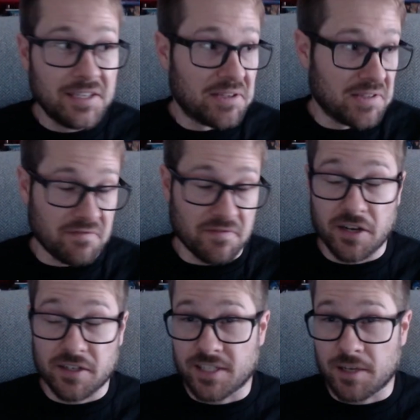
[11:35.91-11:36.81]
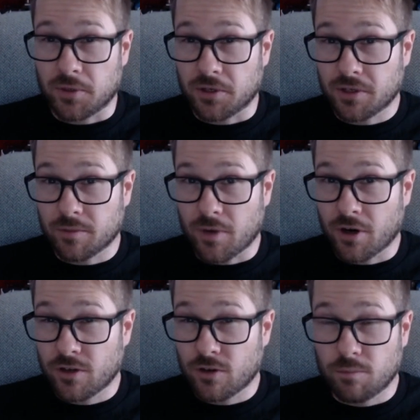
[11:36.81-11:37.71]
Is it very similar to
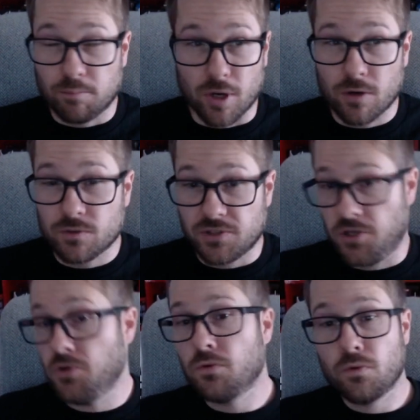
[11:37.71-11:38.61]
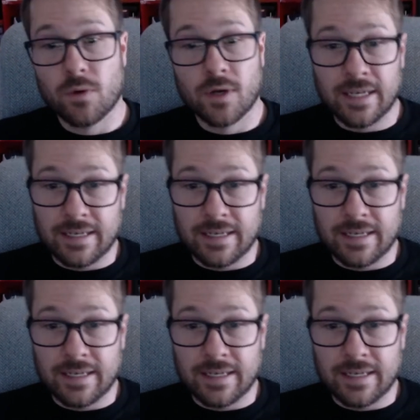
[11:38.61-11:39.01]
Mario Bros. U?